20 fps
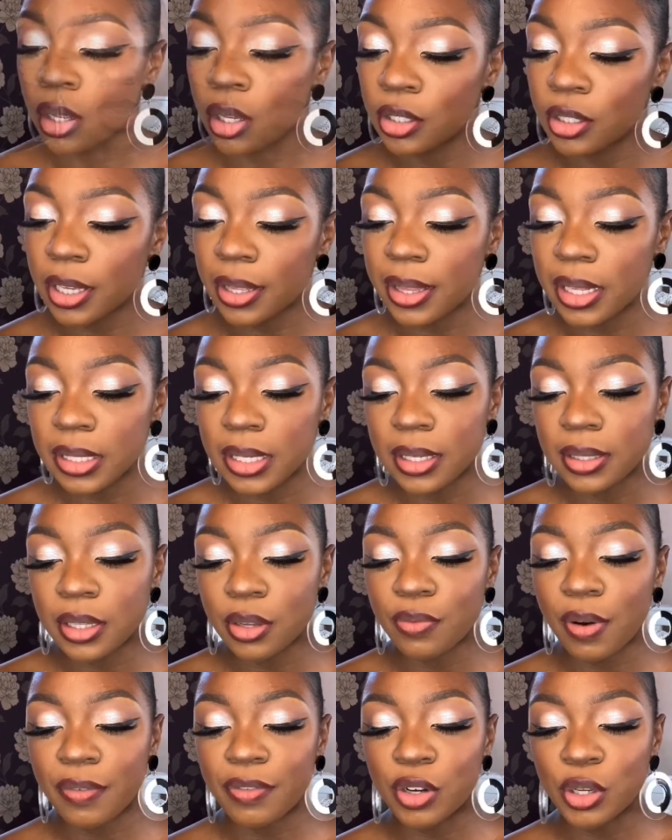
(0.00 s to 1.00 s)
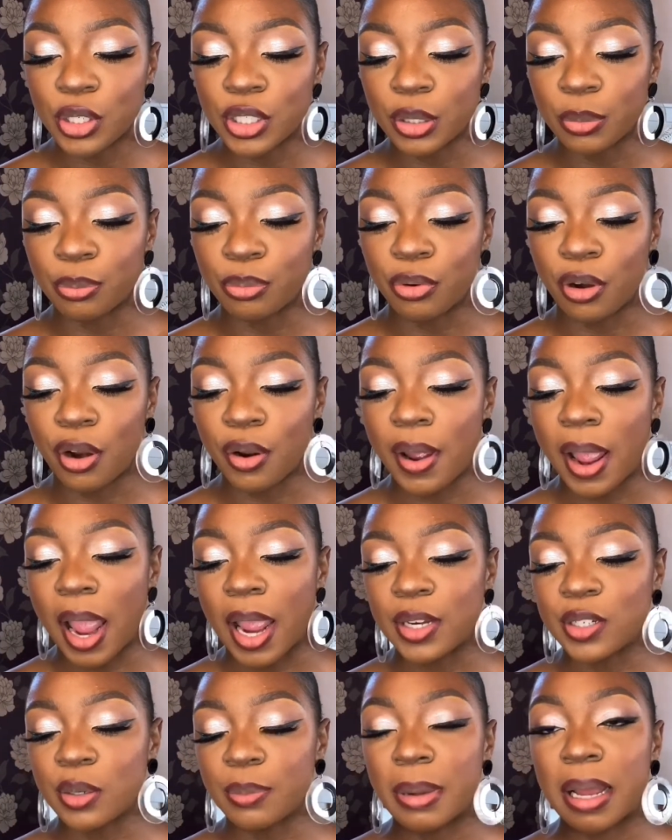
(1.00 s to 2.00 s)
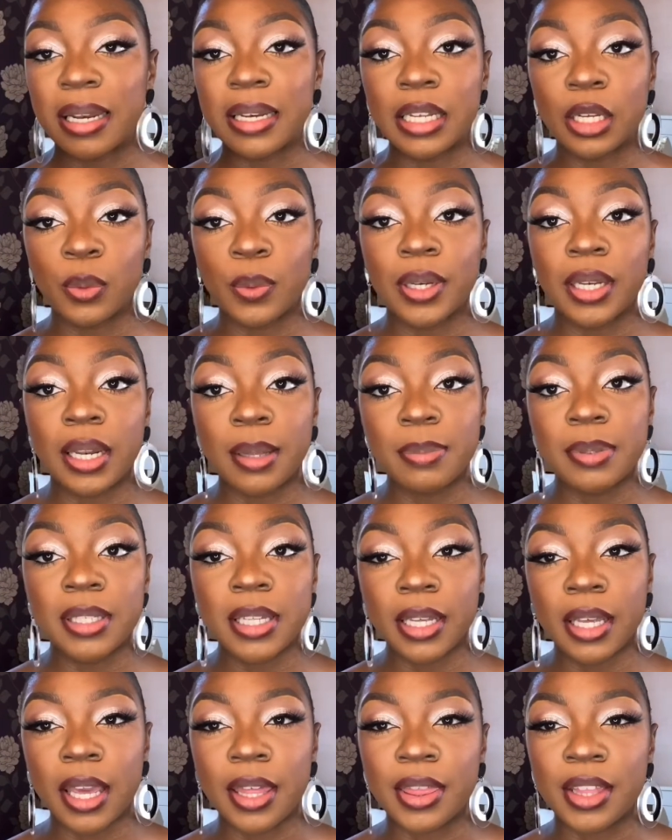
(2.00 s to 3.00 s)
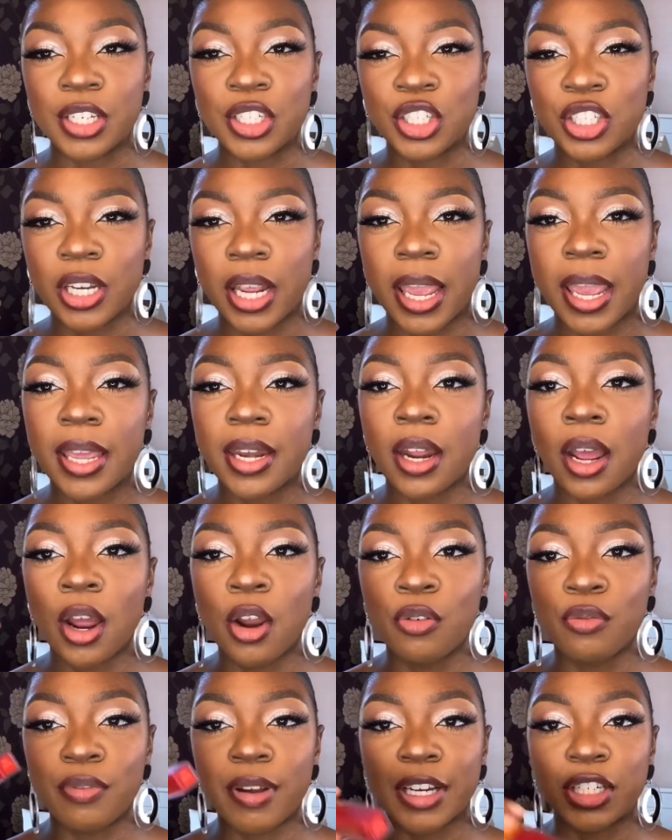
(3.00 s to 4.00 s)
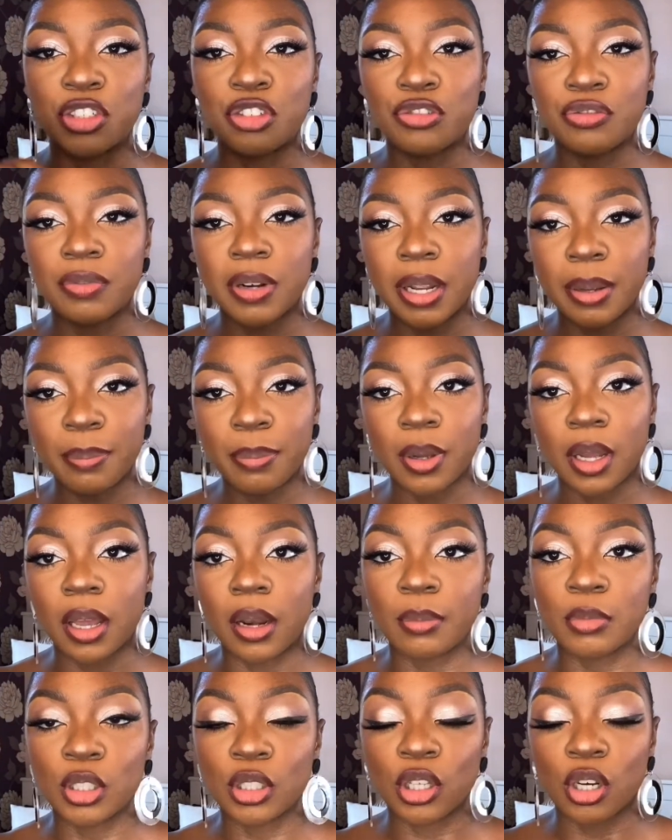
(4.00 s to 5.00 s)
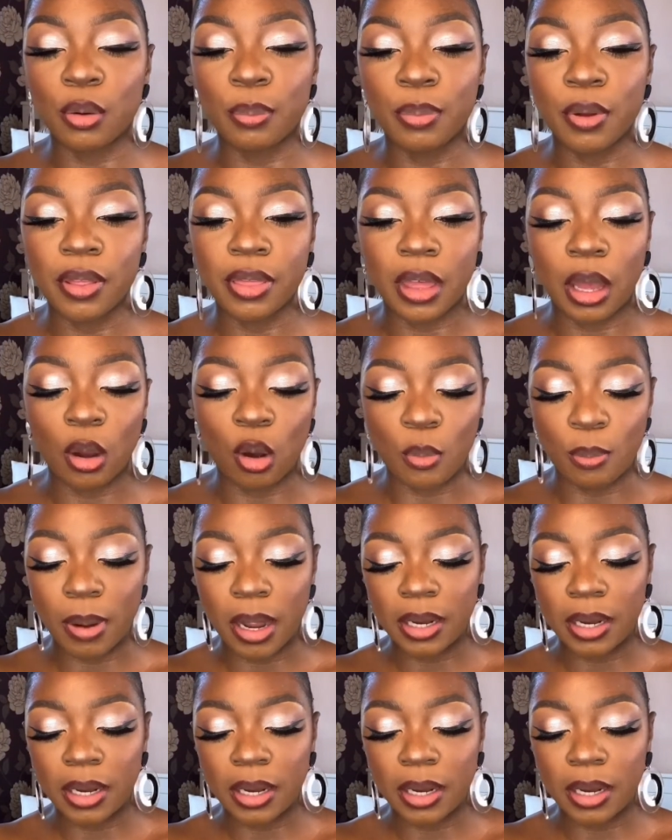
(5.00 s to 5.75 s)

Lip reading: So this is the Revolution Pro Hydra Matte Liquid Lipstick in the shade Red Drip. I'm just going to put that on my